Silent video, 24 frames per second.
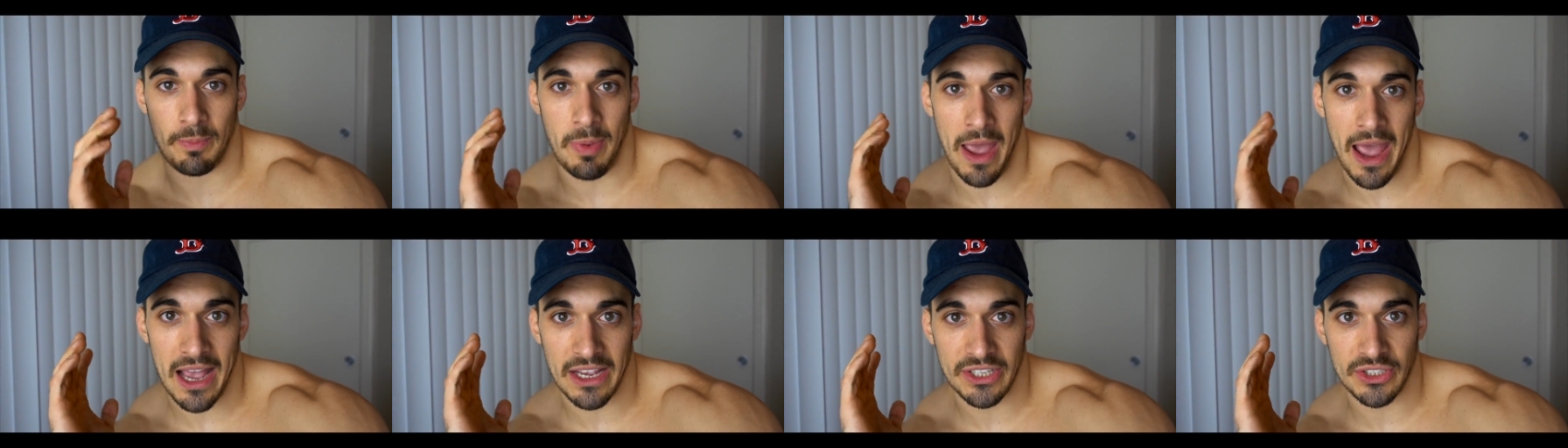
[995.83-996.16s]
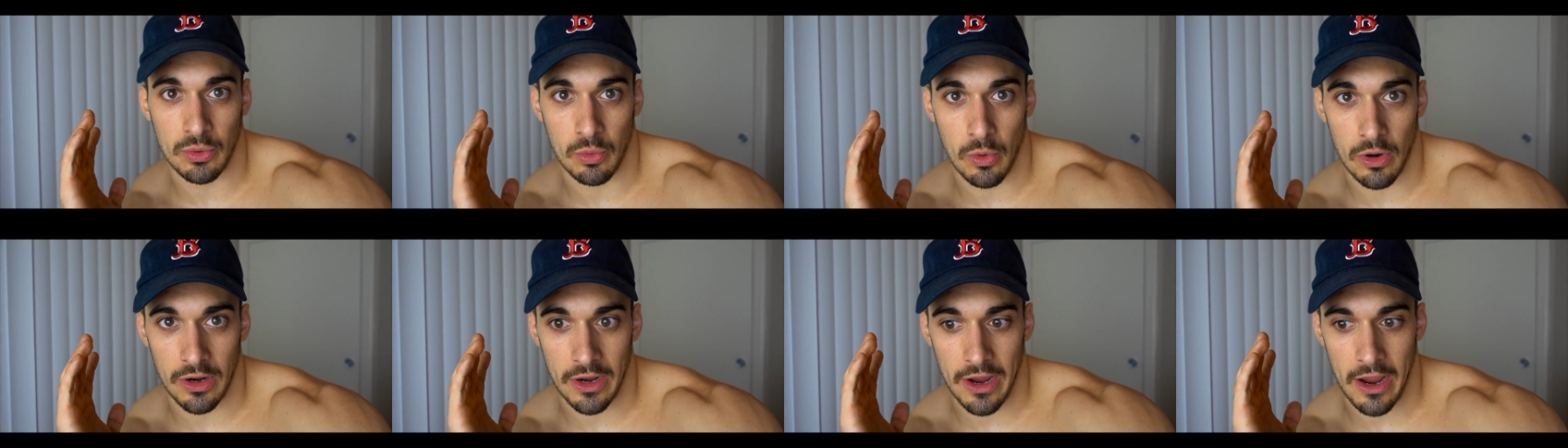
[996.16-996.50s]

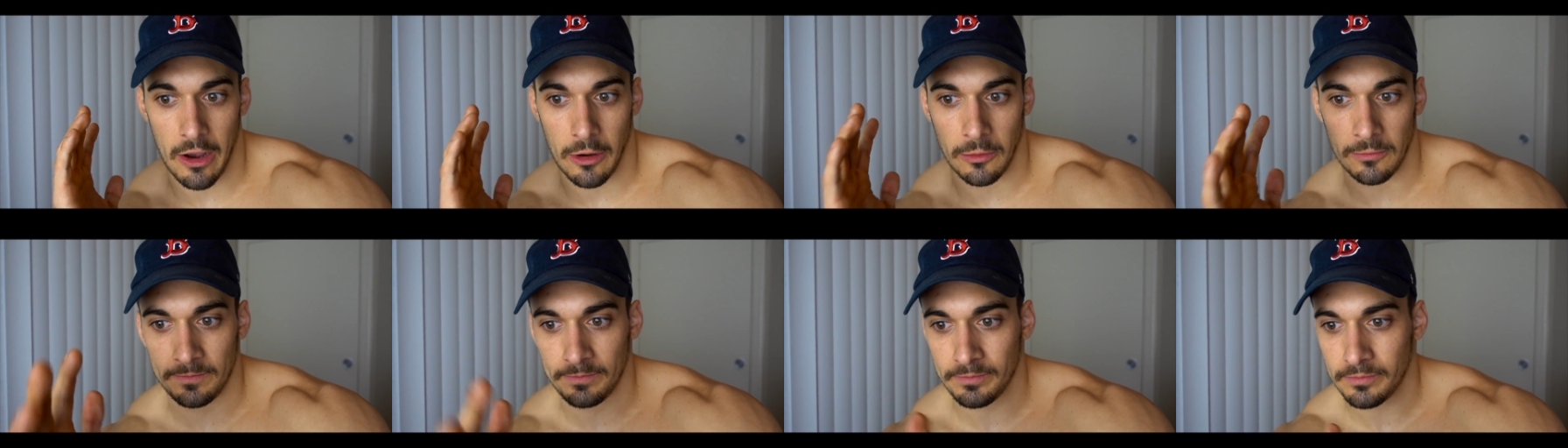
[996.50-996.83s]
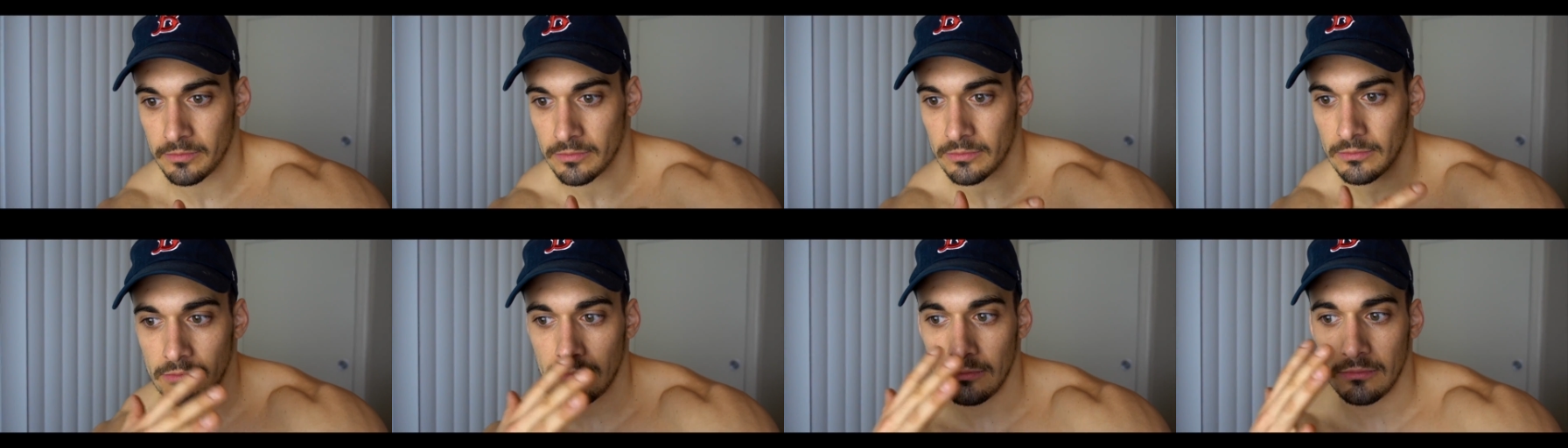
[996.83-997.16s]
past workout,
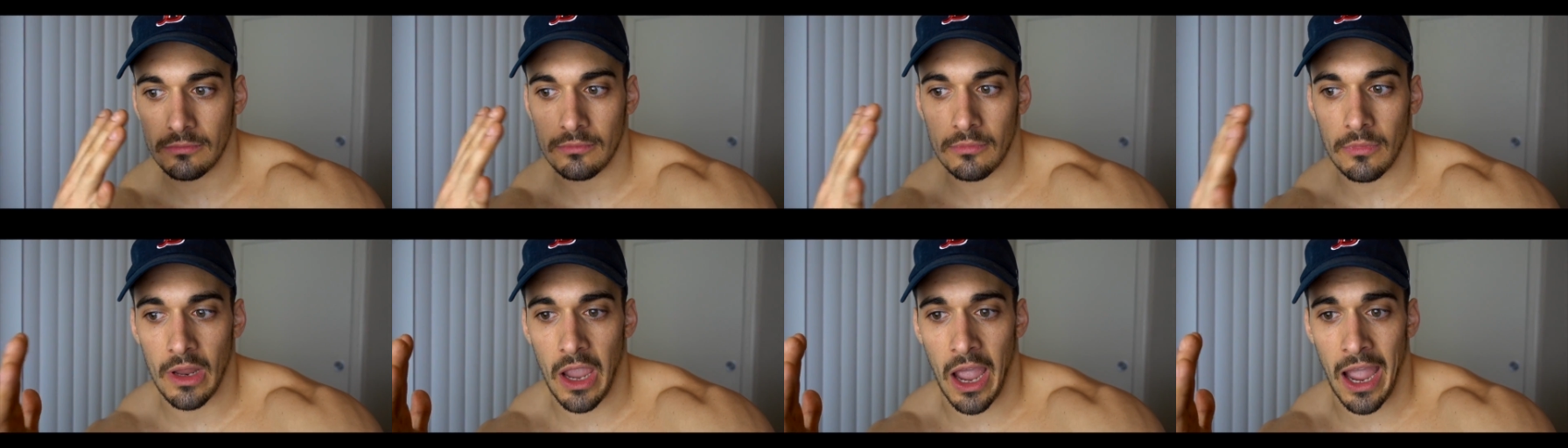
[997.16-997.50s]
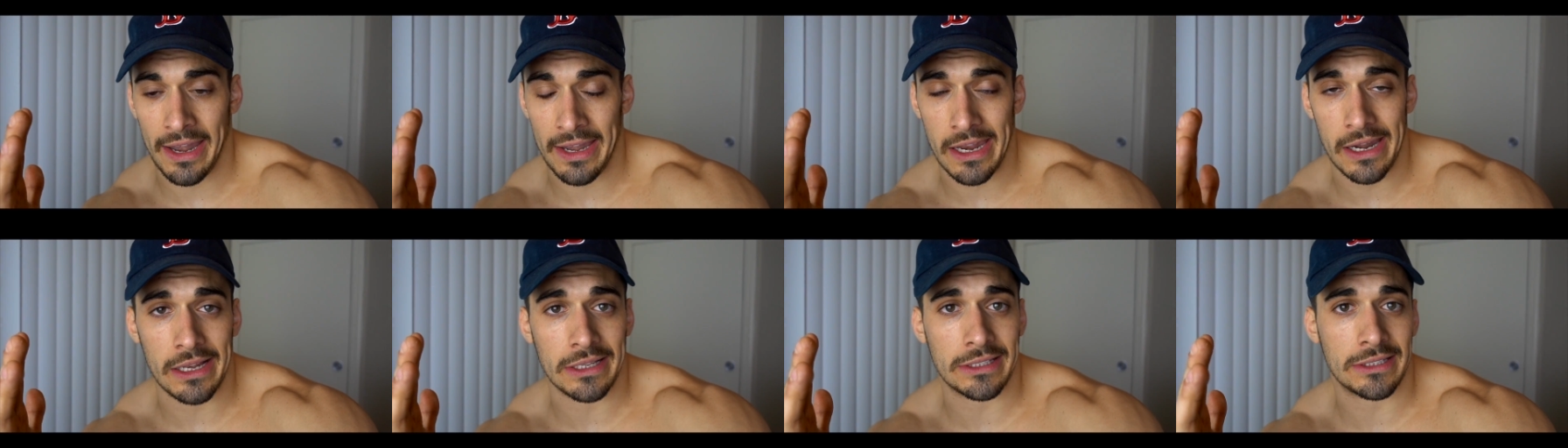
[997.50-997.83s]

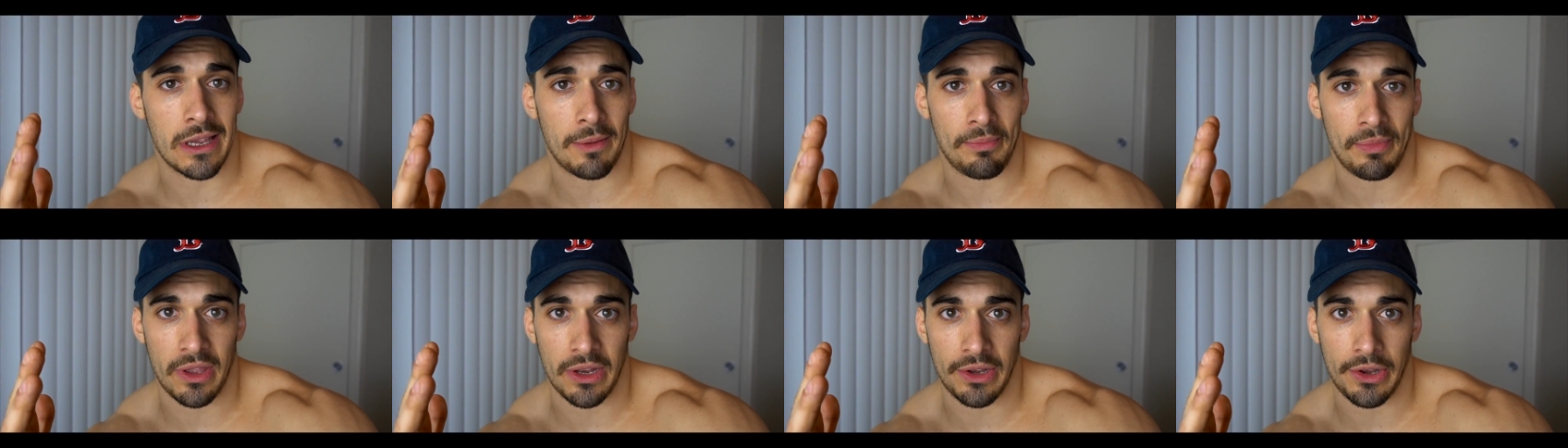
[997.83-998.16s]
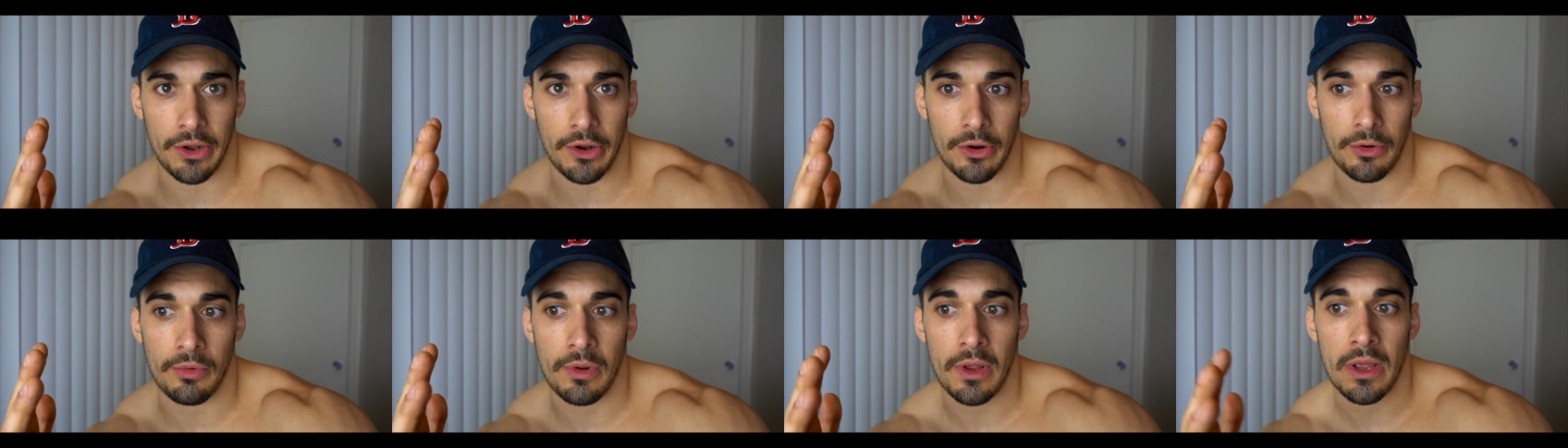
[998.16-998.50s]
I needed something
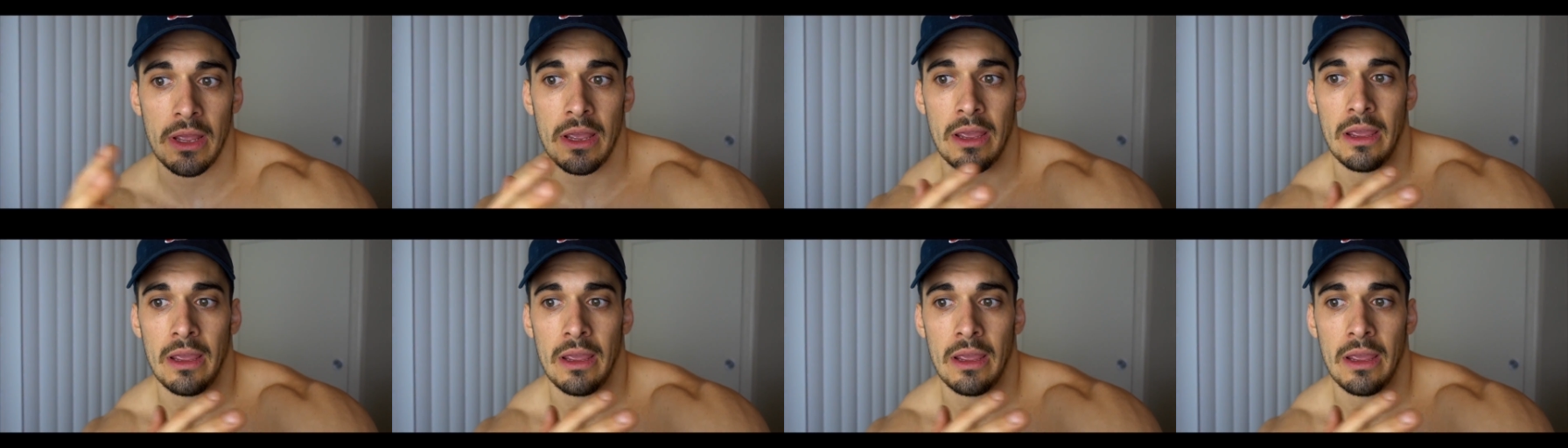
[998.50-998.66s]
new.